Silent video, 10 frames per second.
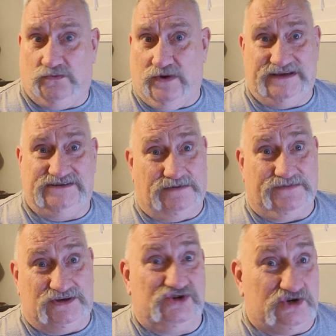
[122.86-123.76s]
the way
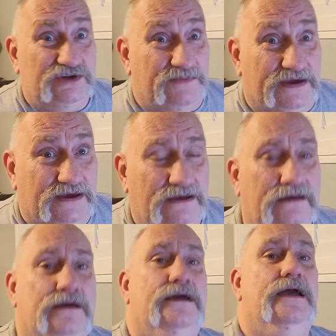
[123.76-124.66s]
something should be
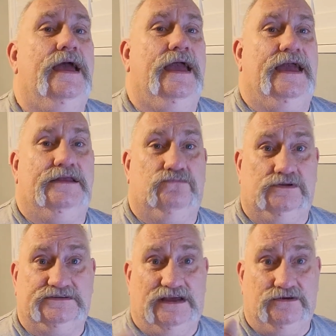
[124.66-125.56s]
and
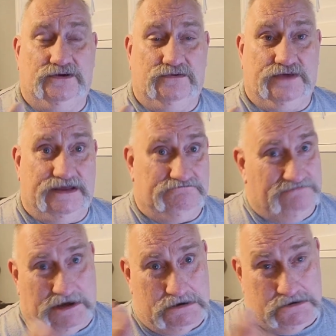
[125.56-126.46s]
will tell you that
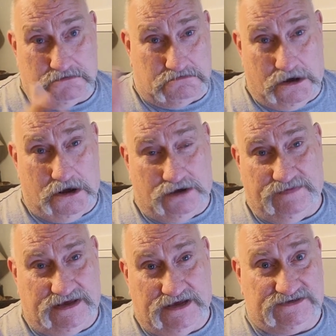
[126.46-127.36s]
well, you're wrong
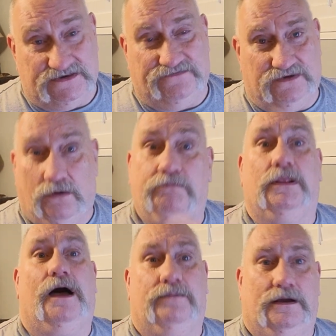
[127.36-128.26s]
because of you know
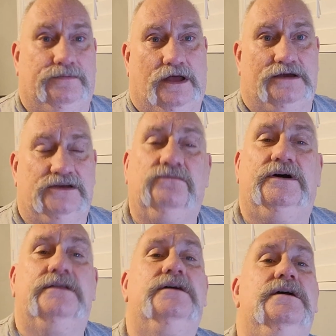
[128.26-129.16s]
blah blah blah. You know
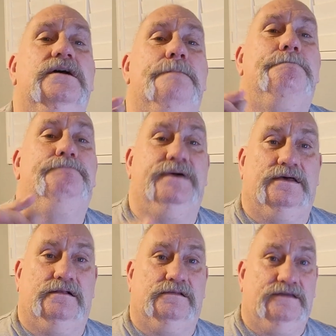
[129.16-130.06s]
what?
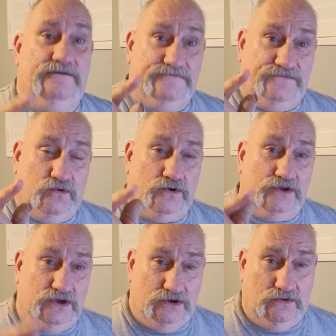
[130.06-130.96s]
Build for
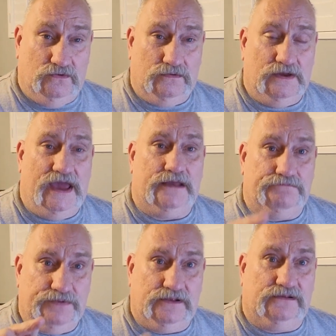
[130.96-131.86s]
you
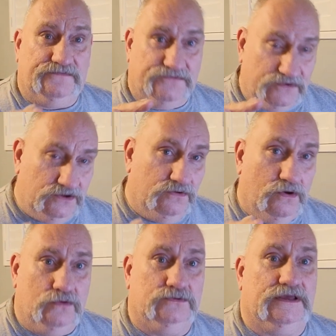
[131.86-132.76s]
and build for you
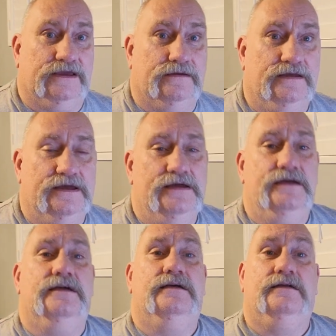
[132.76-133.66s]
only.
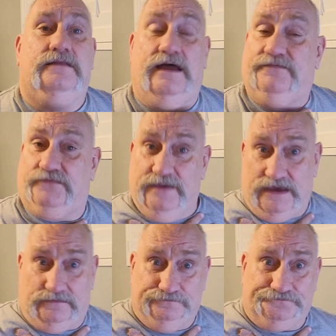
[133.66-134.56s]
Now, for me,